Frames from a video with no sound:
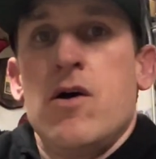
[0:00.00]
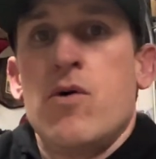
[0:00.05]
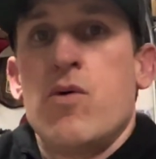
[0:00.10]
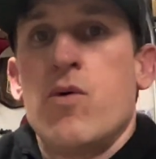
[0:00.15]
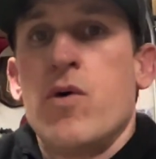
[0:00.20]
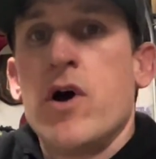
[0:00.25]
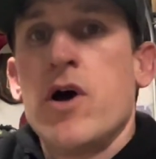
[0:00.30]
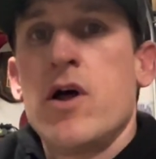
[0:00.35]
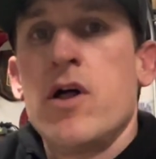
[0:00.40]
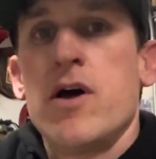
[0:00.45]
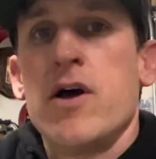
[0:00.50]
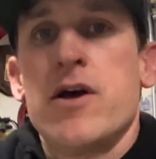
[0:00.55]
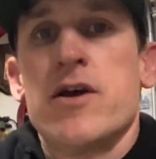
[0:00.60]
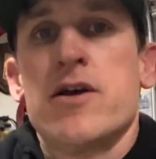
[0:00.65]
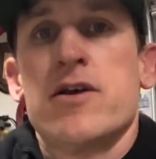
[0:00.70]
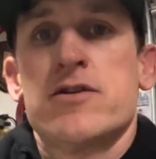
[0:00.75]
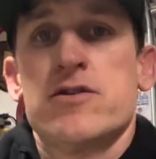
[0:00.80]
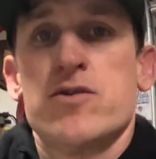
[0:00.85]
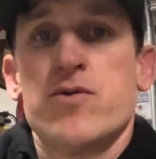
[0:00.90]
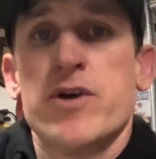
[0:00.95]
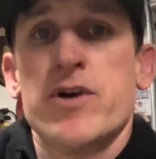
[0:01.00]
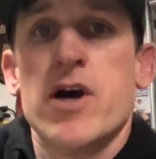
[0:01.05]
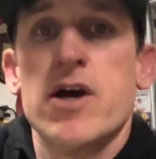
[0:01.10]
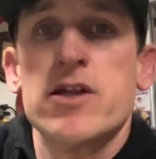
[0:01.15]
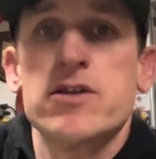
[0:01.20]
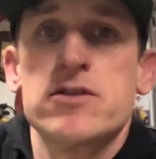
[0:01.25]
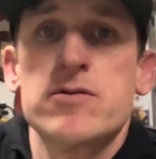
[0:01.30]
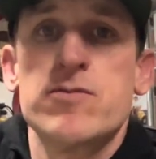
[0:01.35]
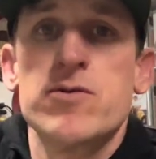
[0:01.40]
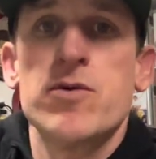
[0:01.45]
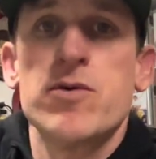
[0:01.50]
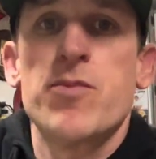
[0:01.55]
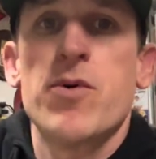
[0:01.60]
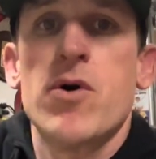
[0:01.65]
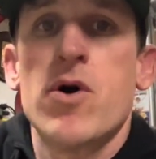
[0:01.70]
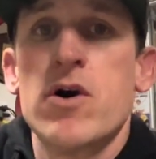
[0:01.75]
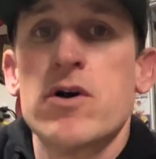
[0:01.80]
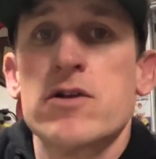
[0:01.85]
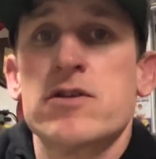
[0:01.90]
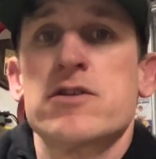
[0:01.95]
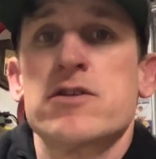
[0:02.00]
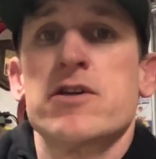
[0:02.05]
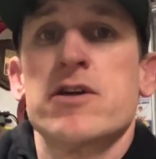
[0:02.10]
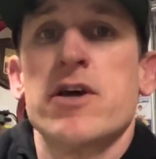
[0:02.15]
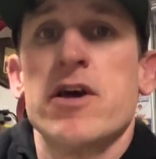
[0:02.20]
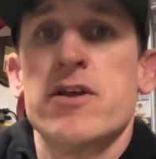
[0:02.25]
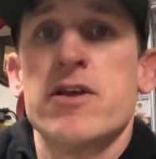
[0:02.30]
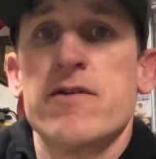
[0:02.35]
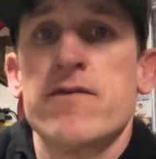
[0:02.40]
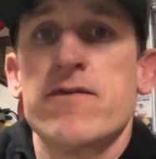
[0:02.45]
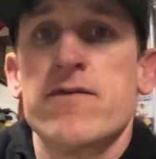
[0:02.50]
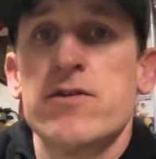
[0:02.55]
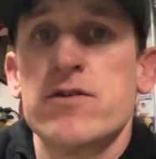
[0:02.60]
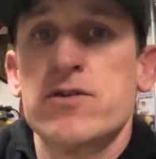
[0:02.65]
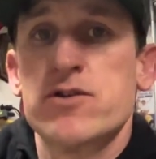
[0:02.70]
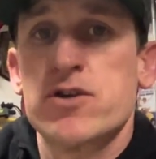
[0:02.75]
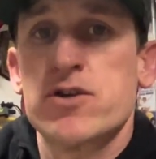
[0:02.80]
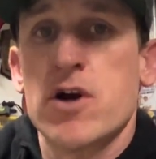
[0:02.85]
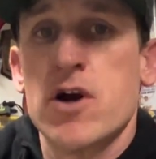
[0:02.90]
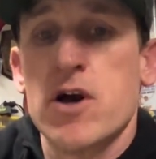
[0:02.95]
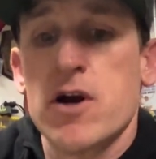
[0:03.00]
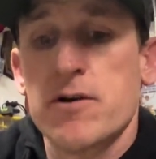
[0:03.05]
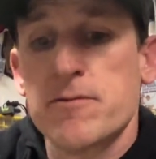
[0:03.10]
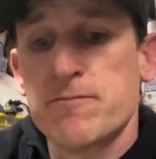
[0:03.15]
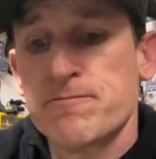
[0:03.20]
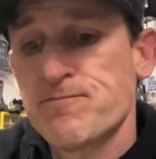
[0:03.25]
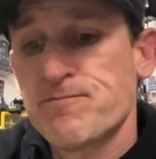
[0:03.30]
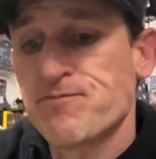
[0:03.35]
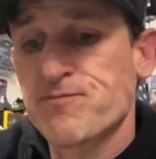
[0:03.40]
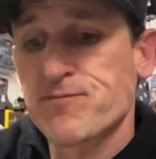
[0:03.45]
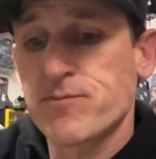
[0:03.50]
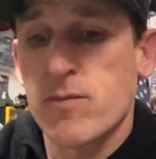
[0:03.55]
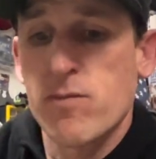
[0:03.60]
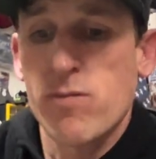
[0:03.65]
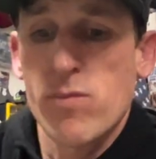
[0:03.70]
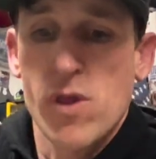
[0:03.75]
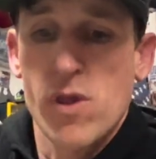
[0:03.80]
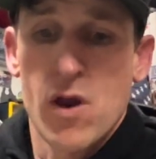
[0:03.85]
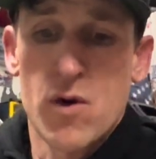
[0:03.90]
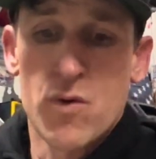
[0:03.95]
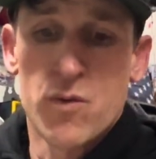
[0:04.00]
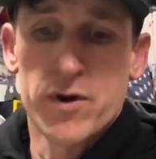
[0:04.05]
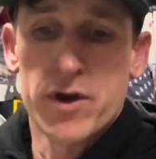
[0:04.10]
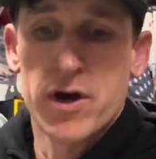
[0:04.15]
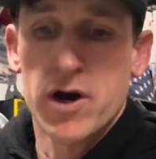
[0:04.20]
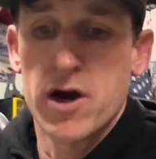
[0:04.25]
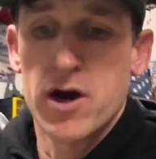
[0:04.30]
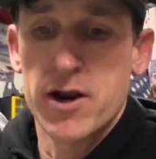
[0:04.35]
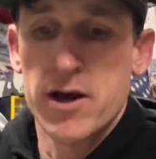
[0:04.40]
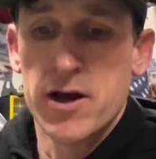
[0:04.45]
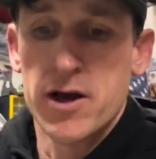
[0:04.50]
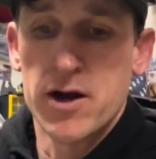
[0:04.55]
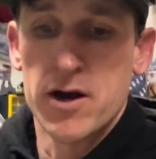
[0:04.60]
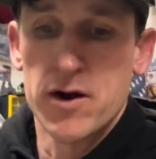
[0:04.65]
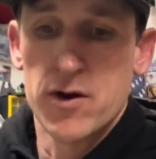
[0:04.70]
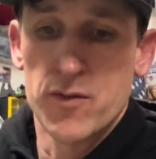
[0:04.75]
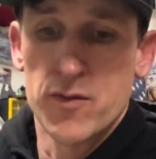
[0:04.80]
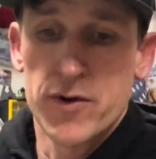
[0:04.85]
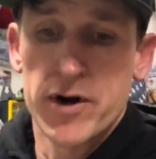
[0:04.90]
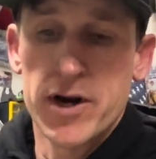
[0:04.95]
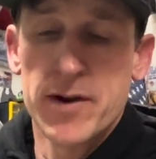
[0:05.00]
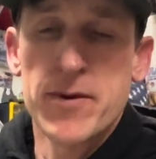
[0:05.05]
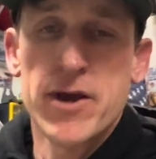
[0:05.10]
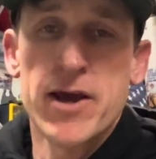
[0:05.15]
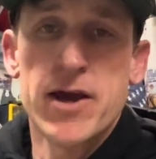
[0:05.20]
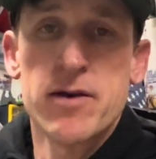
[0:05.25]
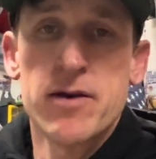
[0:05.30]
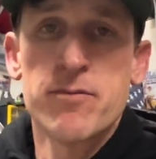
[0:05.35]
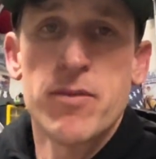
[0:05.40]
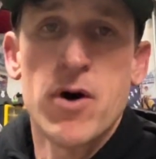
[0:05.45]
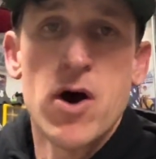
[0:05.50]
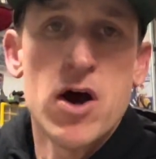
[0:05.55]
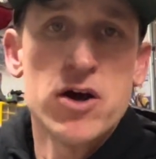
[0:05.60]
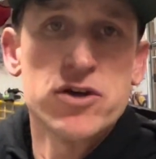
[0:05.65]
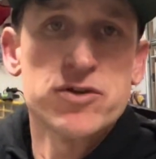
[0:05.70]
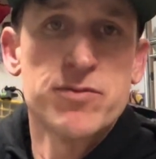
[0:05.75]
Well, so we got some of the parts together for the truck. We got a Reman Bosch